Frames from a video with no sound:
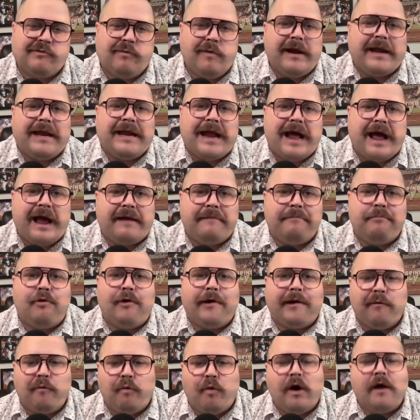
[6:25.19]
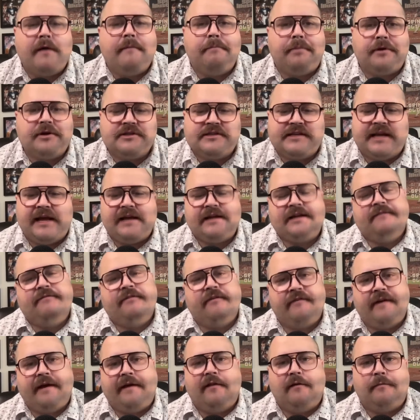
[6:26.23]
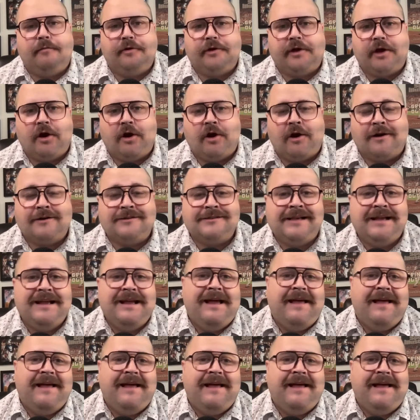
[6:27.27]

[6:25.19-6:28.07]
29.1% of available yards.